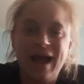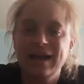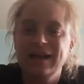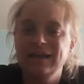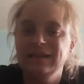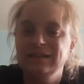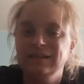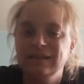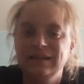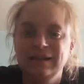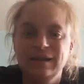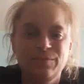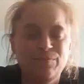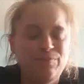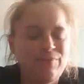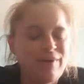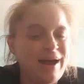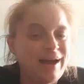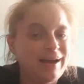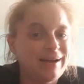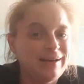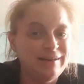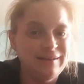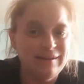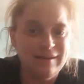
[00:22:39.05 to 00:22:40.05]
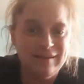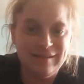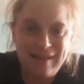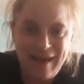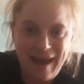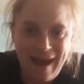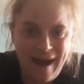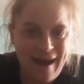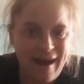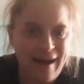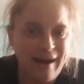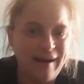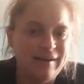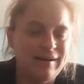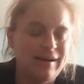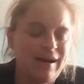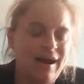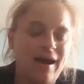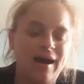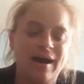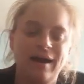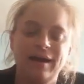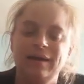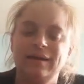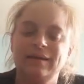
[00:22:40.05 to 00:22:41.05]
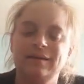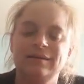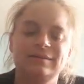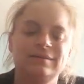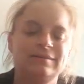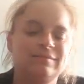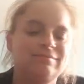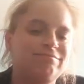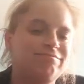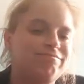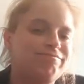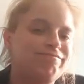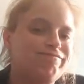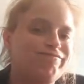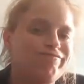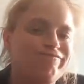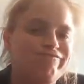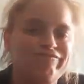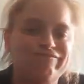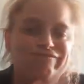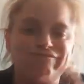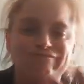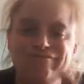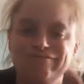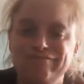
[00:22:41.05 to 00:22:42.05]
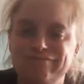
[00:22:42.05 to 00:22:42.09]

could get back into that. I can